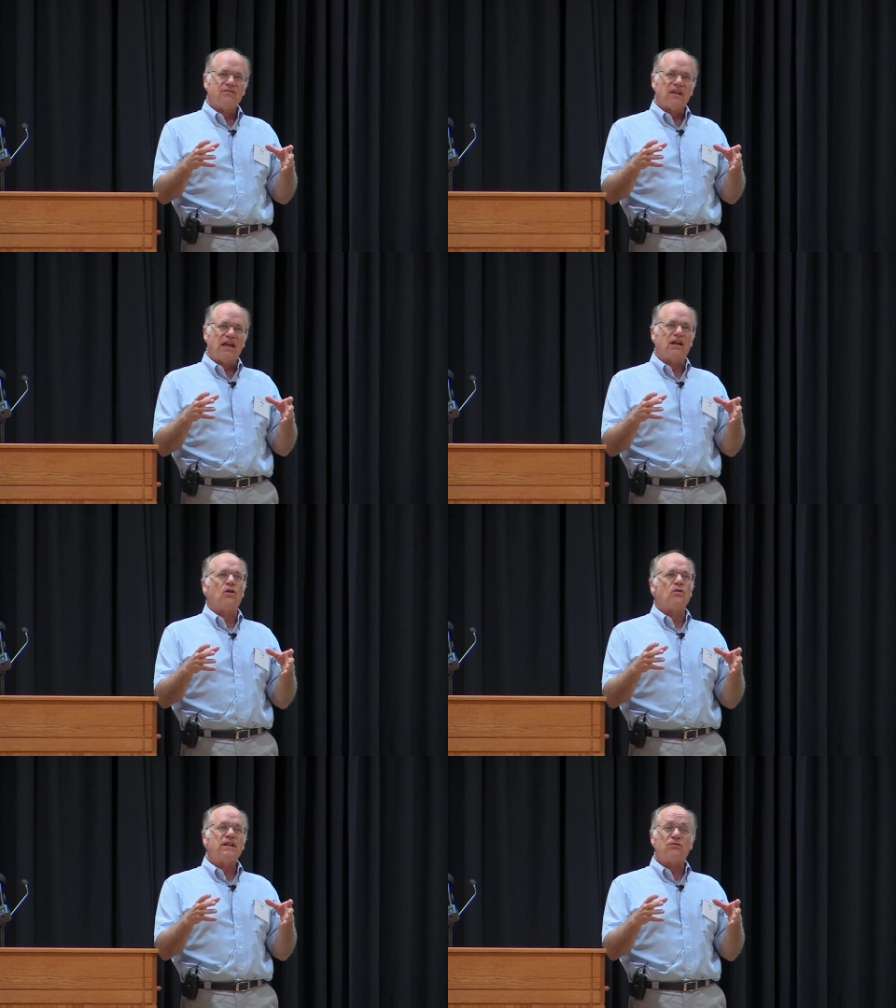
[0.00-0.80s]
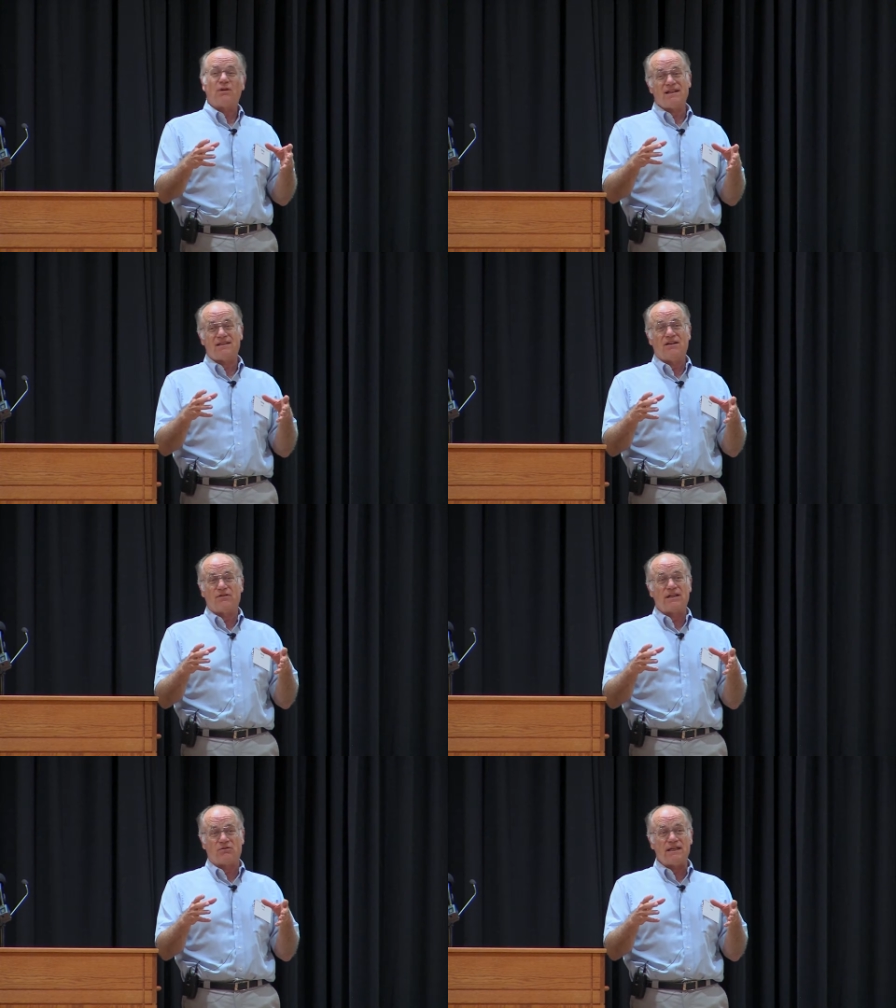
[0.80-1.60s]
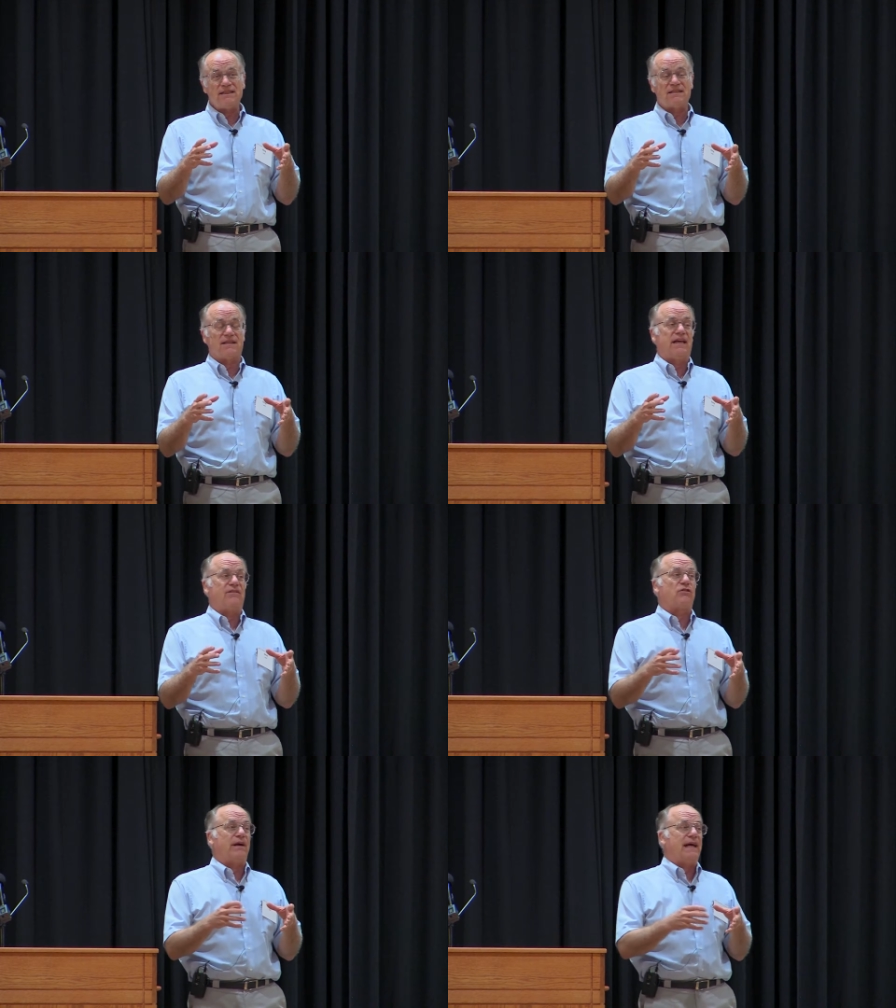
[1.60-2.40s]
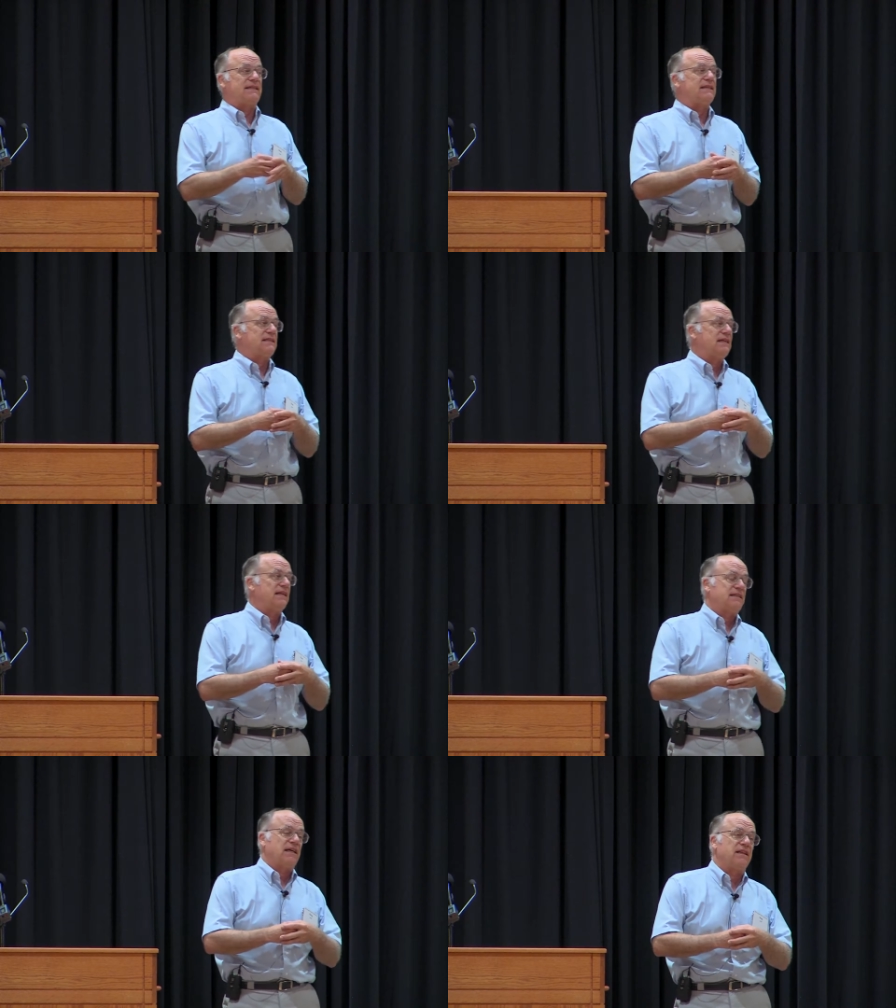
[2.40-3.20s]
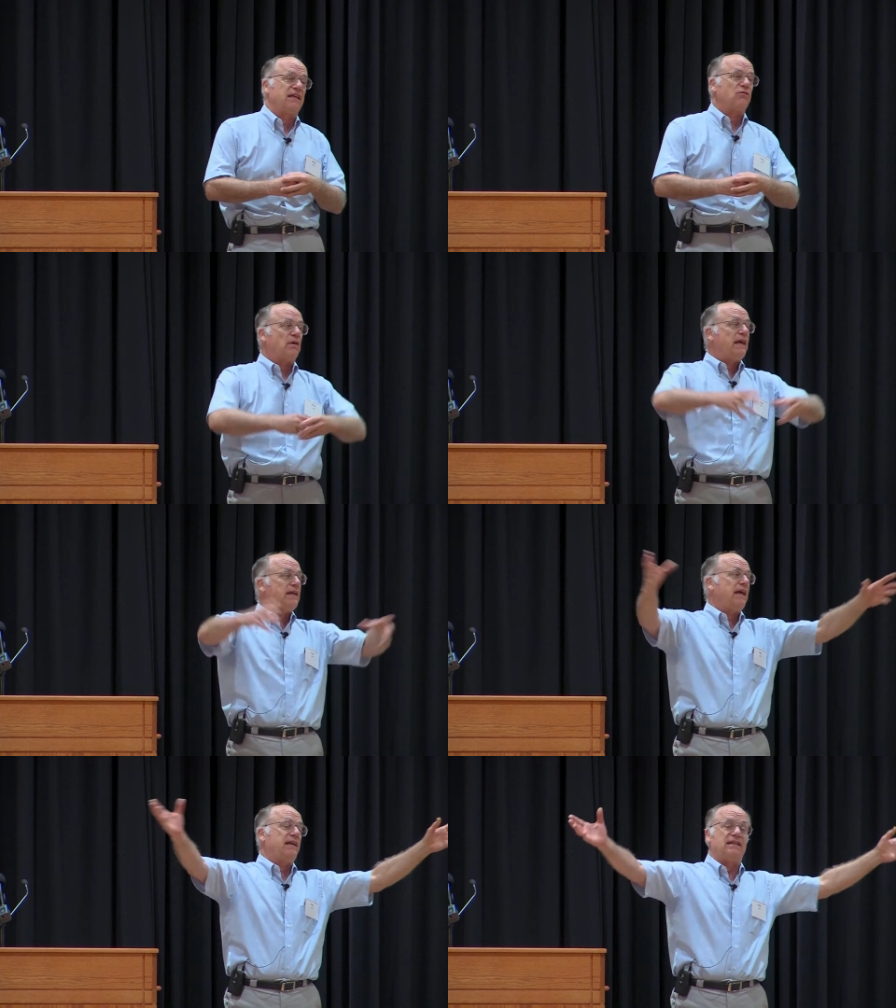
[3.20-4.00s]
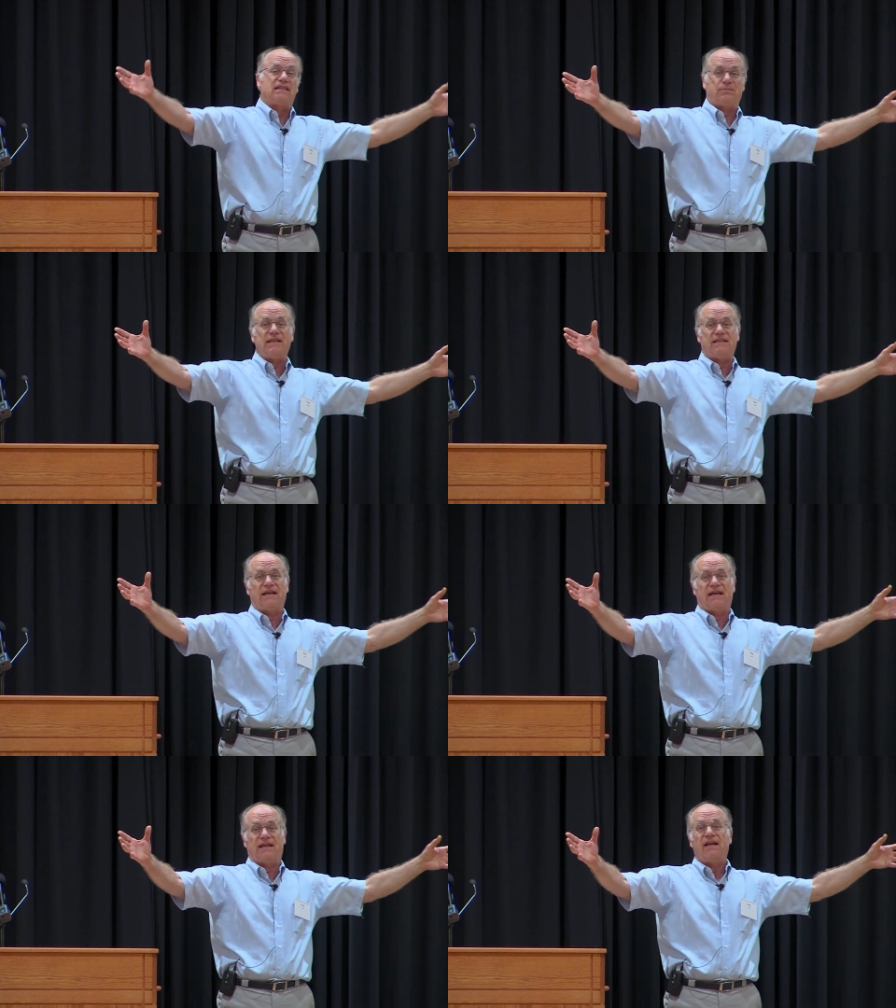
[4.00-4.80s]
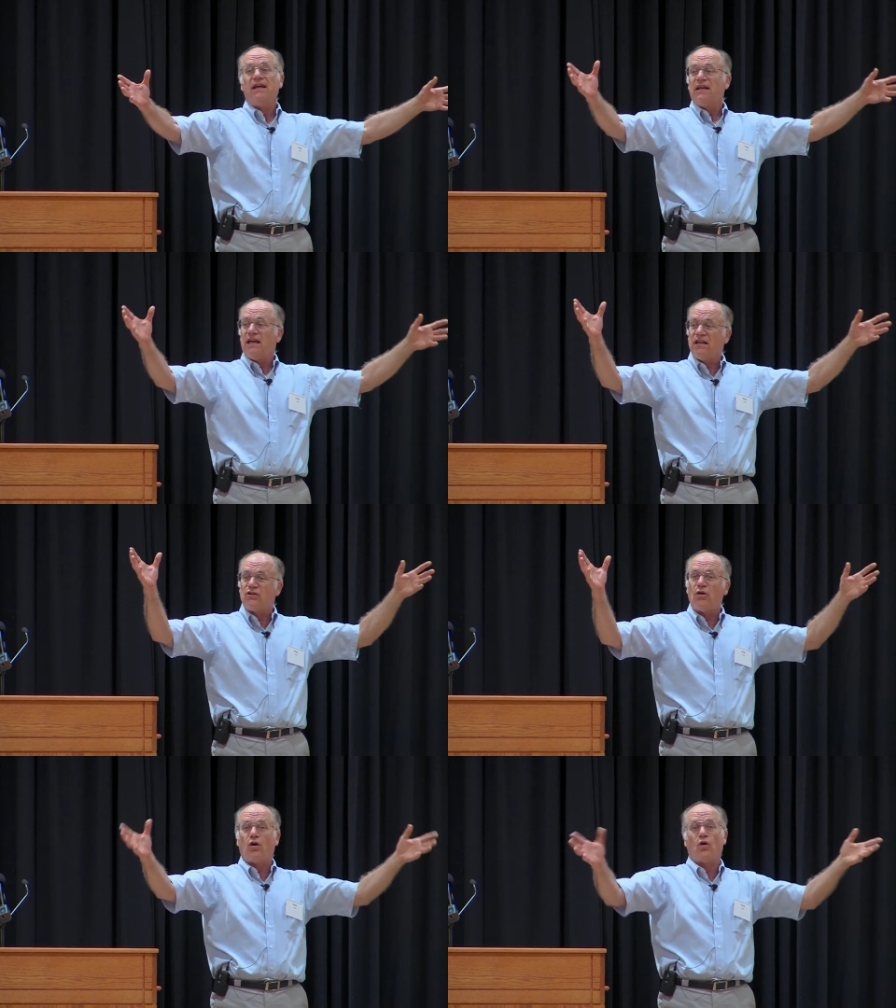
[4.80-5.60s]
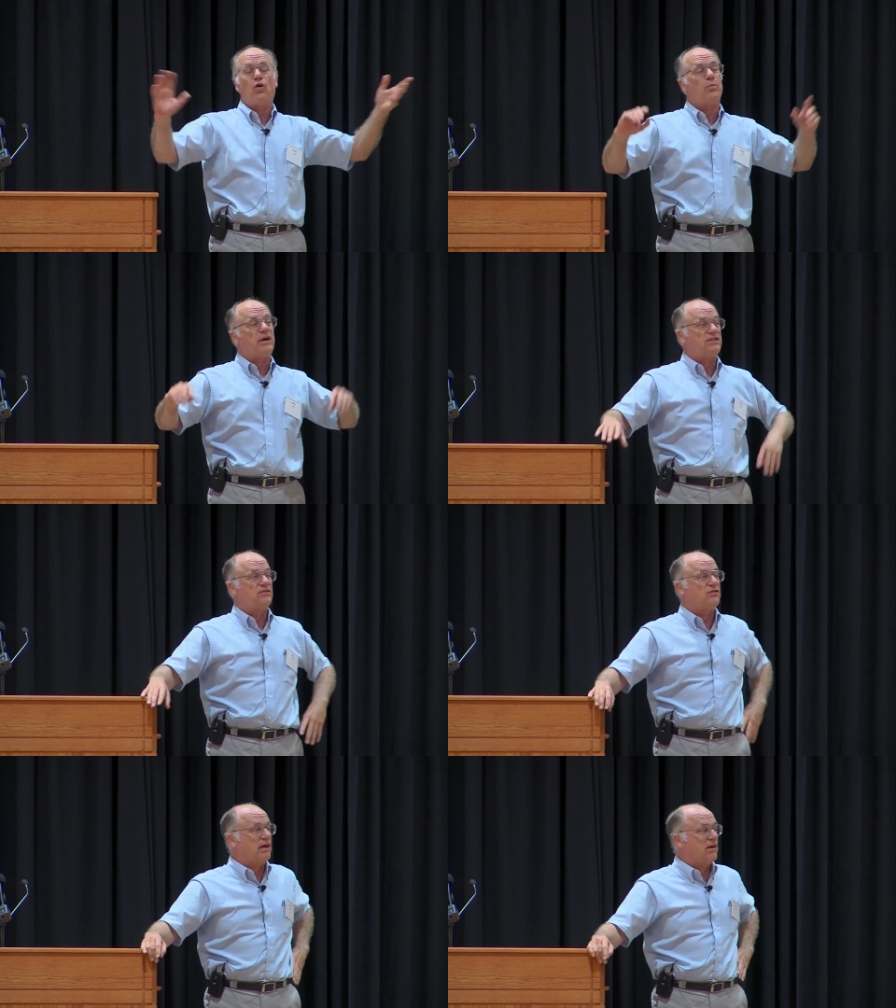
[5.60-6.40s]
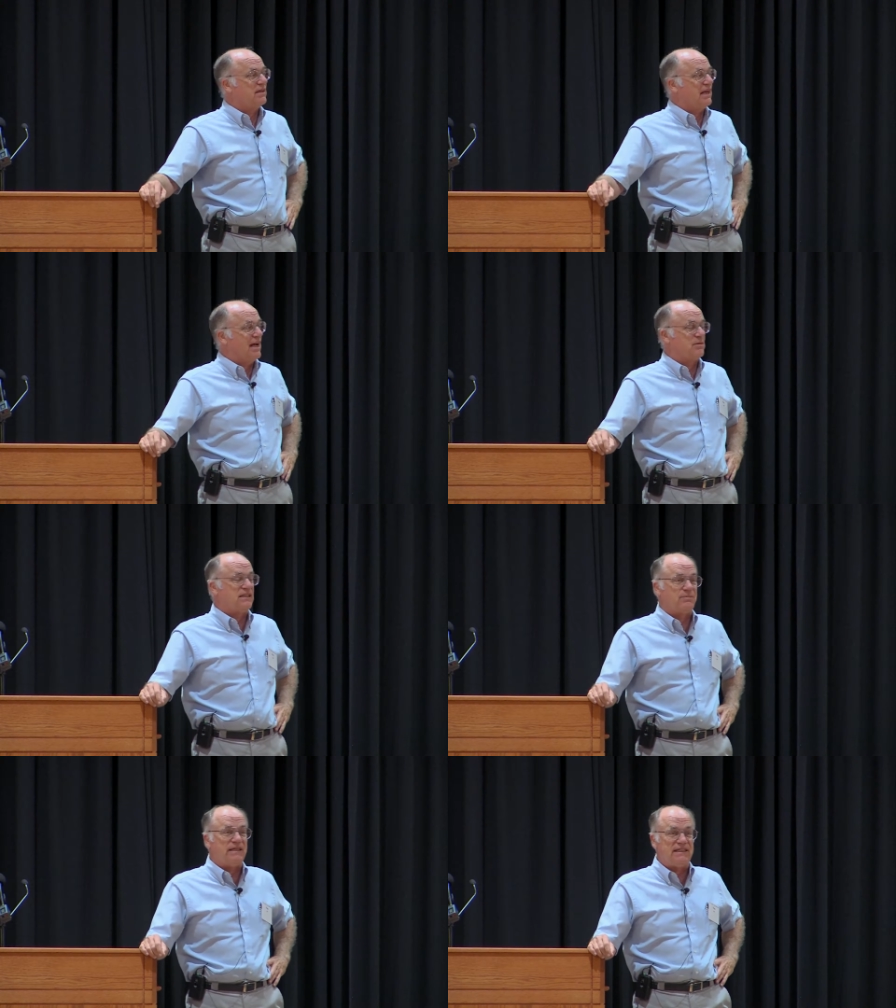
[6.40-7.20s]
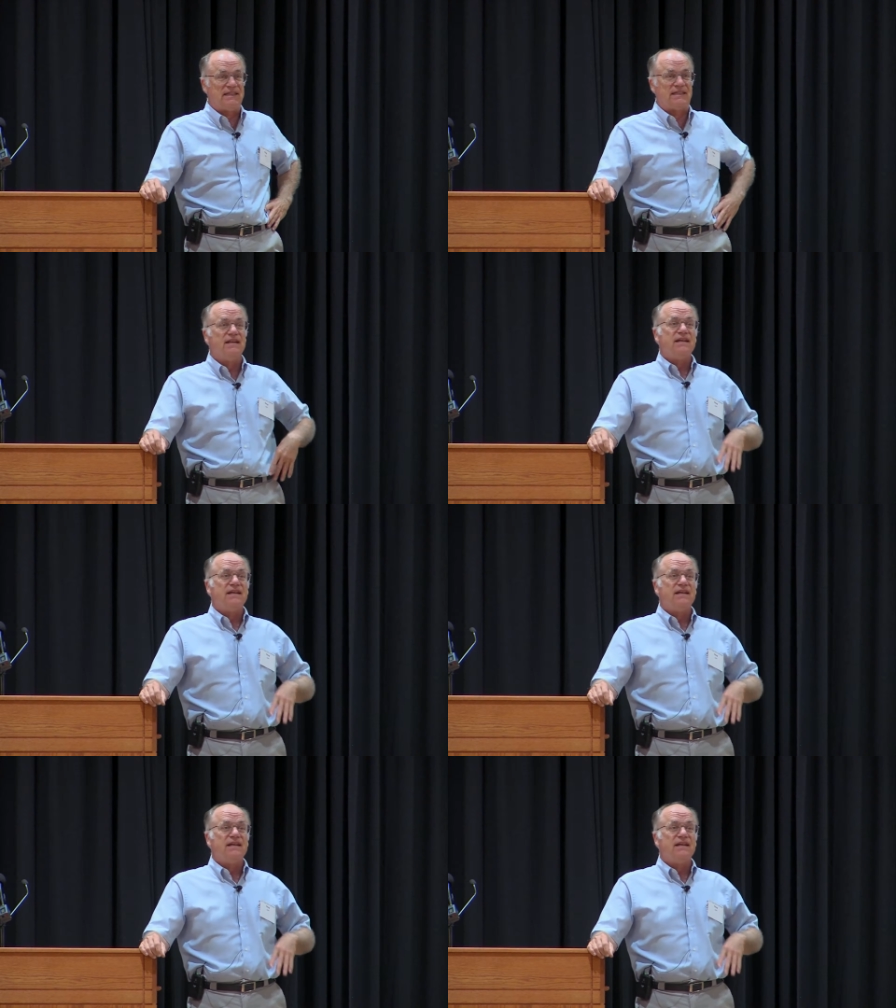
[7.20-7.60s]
And only relatively recently have grasses then suddenly radiated and speciated into a whole bunch of drought-adapted species